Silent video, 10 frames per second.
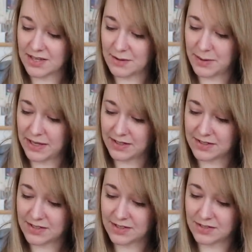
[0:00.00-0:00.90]

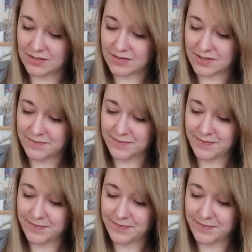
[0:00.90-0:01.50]
Knitpicks and